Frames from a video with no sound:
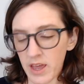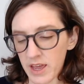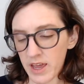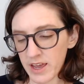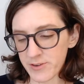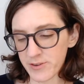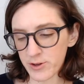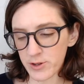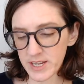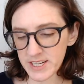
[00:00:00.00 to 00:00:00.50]

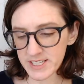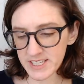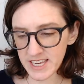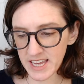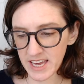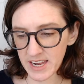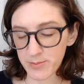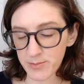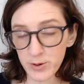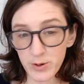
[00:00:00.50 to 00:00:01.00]
If you need to
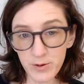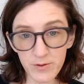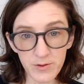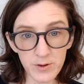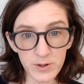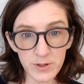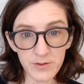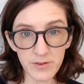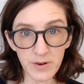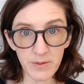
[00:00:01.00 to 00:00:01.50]
get
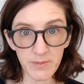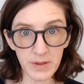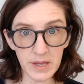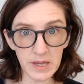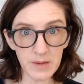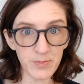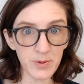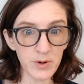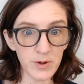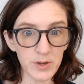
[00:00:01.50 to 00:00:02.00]
approvals from
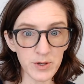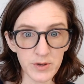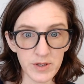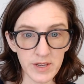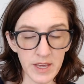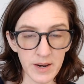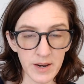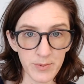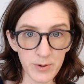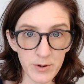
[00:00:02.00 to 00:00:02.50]
people, you can
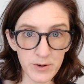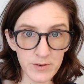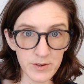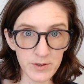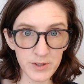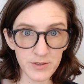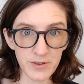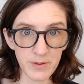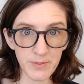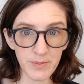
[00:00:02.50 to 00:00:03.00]
get
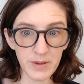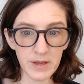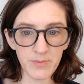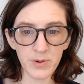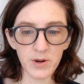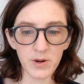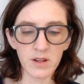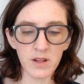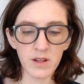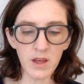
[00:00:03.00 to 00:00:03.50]
approvals from
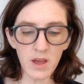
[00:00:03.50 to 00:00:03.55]
people.